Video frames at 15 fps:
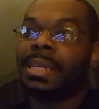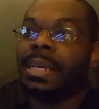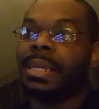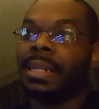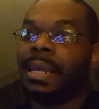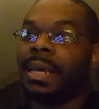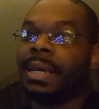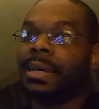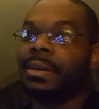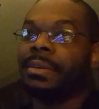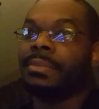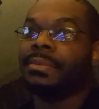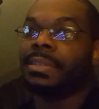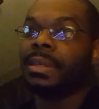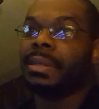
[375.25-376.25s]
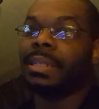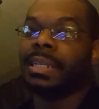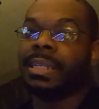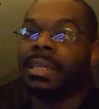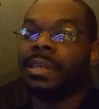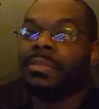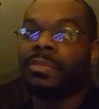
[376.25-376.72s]
and have like the
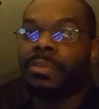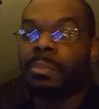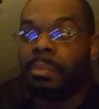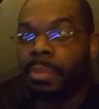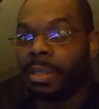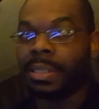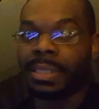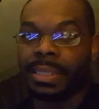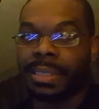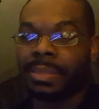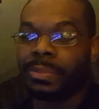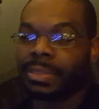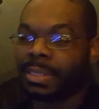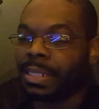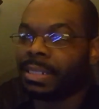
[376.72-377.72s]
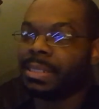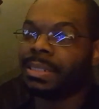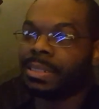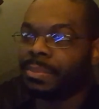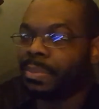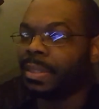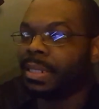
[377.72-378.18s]
kid from bullying, which I
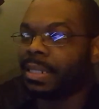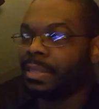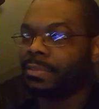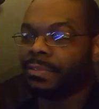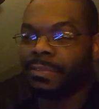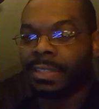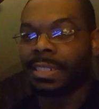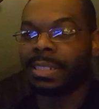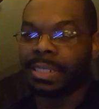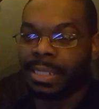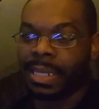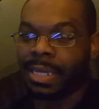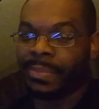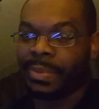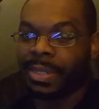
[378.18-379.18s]
need to play that fucking game.